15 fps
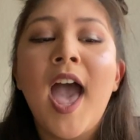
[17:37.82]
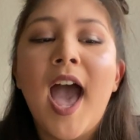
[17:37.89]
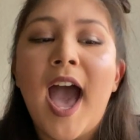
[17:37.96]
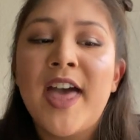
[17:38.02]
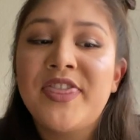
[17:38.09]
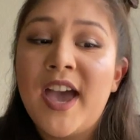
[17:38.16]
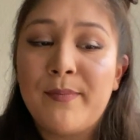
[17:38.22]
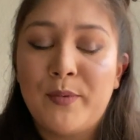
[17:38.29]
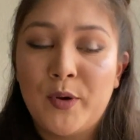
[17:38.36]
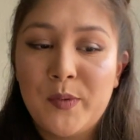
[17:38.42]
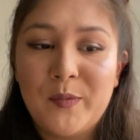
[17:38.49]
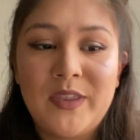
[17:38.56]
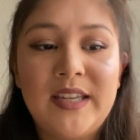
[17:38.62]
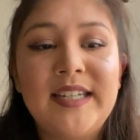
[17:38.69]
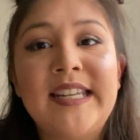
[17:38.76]
At that
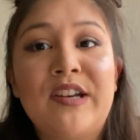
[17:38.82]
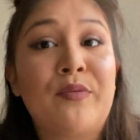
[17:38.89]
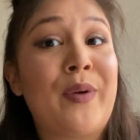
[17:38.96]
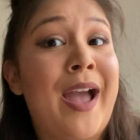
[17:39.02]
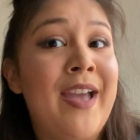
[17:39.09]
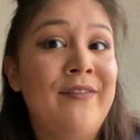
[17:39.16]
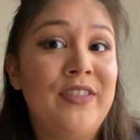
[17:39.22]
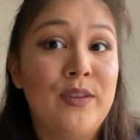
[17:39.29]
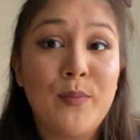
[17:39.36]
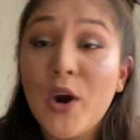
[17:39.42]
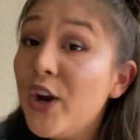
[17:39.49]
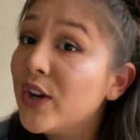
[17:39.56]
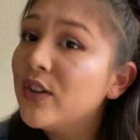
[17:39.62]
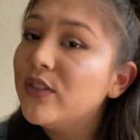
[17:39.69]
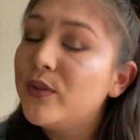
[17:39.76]
point, when they did arrive in the
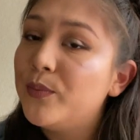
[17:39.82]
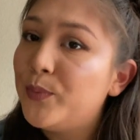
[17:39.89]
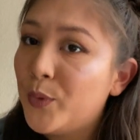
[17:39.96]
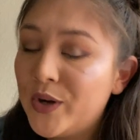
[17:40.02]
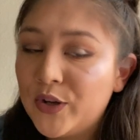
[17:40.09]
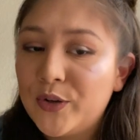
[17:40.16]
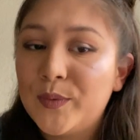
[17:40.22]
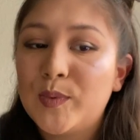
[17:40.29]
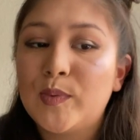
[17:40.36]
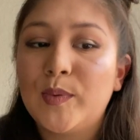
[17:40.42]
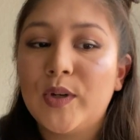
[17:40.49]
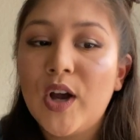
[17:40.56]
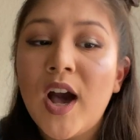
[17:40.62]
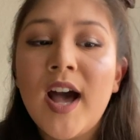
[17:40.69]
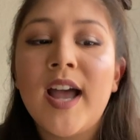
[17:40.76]
park, the boarding groups
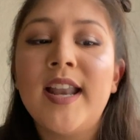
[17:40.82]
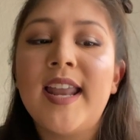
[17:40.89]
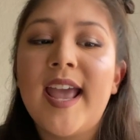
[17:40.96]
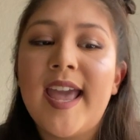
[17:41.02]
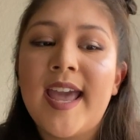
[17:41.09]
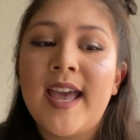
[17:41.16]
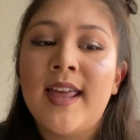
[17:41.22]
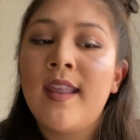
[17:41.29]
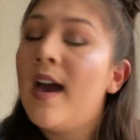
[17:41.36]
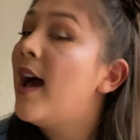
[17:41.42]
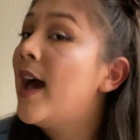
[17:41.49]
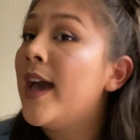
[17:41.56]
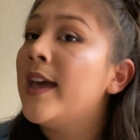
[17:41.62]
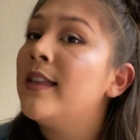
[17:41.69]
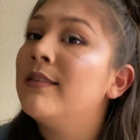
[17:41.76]
were gone, and
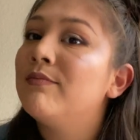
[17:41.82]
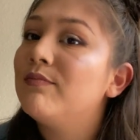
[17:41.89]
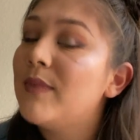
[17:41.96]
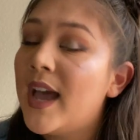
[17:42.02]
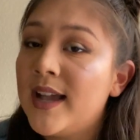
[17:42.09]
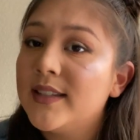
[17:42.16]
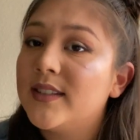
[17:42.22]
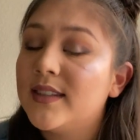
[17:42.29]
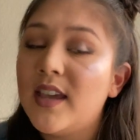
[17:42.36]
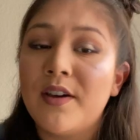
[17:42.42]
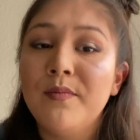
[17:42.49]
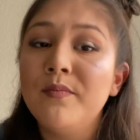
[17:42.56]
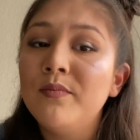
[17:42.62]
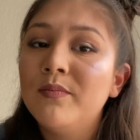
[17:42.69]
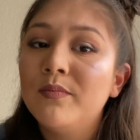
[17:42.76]
I asked
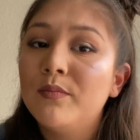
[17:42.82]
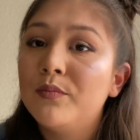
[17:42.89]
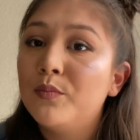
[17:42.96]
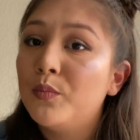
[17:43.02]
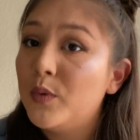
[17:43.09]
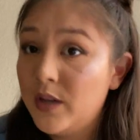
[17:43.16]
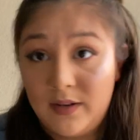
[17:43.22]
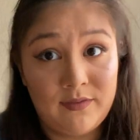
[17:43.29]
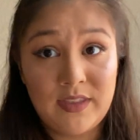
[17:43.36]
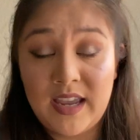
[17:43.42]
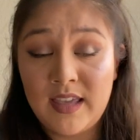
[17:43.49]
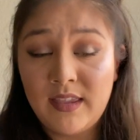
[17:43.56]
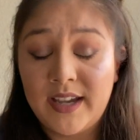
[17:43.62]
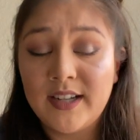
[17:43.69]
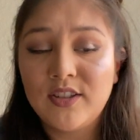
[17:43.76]
them, would
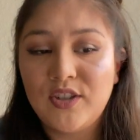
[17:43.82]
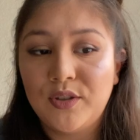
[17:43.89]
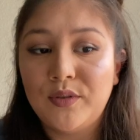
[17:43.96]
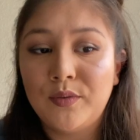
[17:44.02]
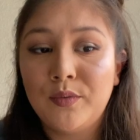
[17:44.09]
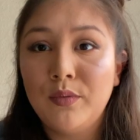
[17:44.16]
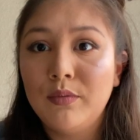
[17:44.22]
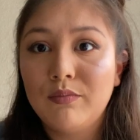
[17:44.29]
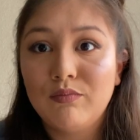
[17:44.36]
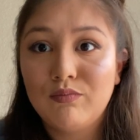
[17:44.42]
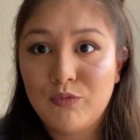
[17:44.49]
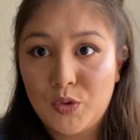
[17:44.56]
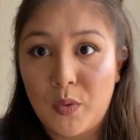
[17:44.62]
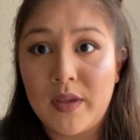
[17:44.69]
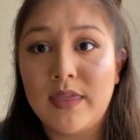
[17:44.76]
they like to
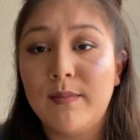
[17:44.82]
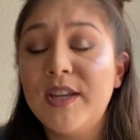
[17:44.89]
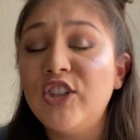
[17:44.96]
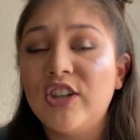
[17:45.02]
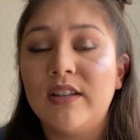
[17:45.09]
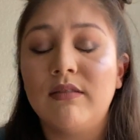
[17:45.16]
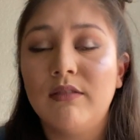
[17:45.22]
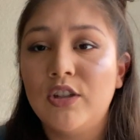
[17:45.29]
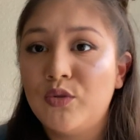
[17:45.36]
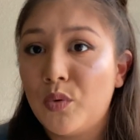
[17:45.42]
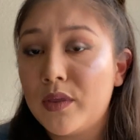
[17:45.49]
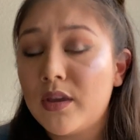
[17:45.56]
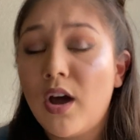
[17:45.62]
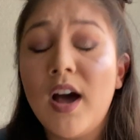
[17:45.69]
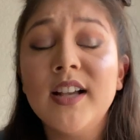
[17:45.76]
join the mission and
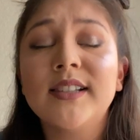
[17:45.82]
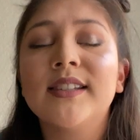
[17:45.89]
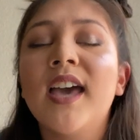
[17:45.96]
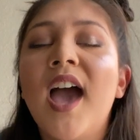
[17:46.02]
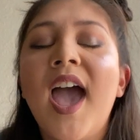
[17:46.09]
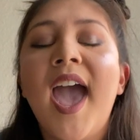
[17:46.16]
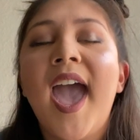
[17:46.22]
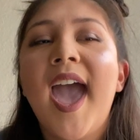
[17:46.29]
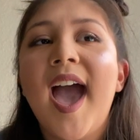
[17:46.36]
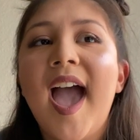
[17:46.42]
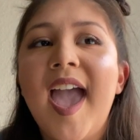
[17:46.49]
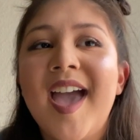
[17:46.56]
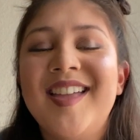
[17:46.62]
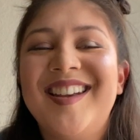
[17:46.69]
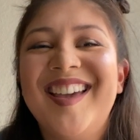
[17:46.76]
join the cause?
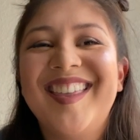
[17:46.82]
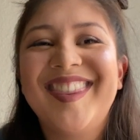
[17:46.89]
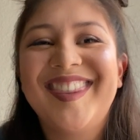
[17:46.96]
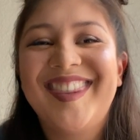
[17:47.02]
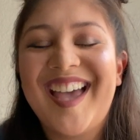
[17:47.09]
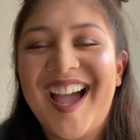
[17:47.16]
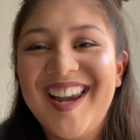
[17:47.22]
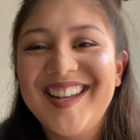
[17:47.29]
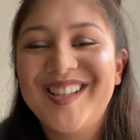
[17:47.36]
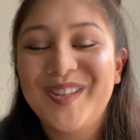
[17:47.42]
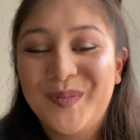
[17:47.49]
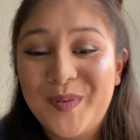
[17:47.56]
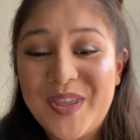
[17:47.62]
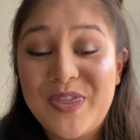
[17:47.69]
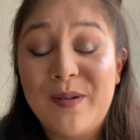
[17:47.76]
And that is
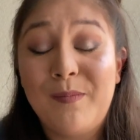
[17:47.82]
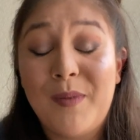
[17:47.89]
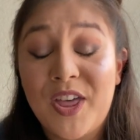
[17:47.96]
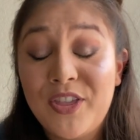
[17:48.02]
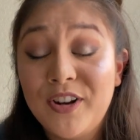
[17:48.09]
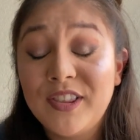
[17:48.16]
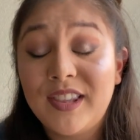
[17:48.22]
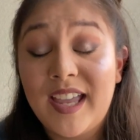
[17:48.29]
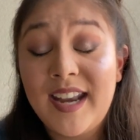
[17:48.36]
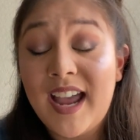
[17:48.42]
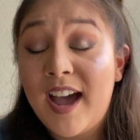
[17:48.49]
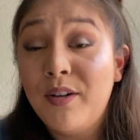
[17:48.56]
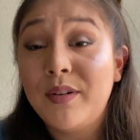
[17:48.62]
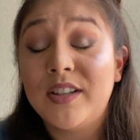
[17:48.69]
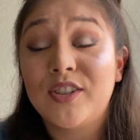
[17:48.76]
when the mother let
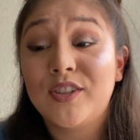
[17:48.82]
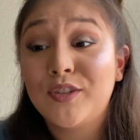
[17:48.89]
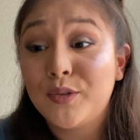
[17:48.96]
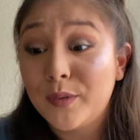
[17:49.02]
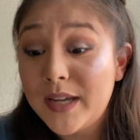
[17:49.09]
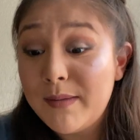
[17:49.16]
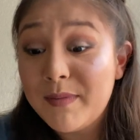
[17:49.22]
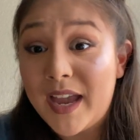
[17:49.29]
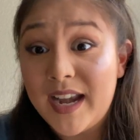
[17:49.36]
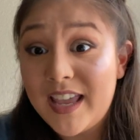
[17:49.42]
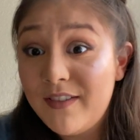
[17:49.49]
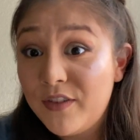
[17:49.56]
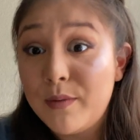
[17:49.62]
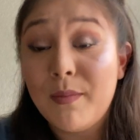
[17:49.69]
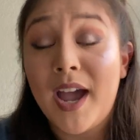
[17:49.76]
out a scream that
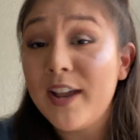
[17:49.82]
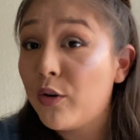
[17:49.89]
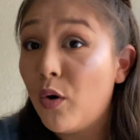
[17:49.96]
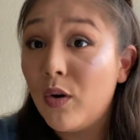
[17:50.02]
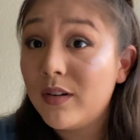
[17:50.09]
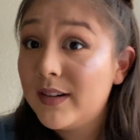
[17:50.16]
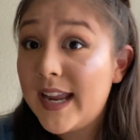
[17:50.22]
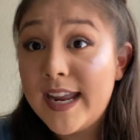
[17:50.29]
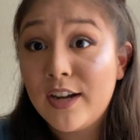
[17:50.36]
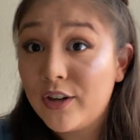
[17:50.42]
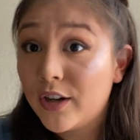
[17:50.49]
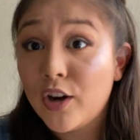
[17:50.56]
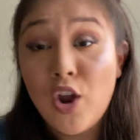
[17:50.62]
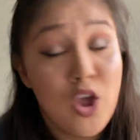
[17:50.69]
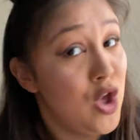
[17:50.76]
even my
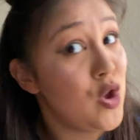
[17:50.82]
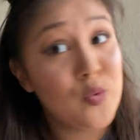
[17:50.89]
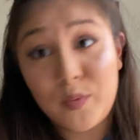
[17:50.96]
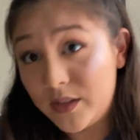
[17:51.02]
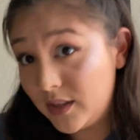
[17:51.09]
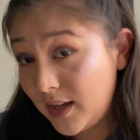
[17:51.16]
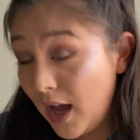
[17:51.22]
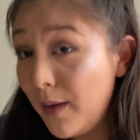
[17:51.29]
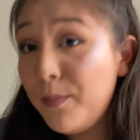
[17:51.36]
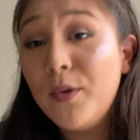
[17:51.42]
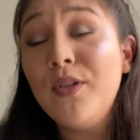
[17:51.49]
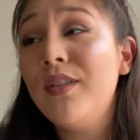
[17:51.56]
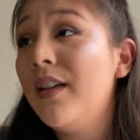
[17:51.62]
coordinator, who was couple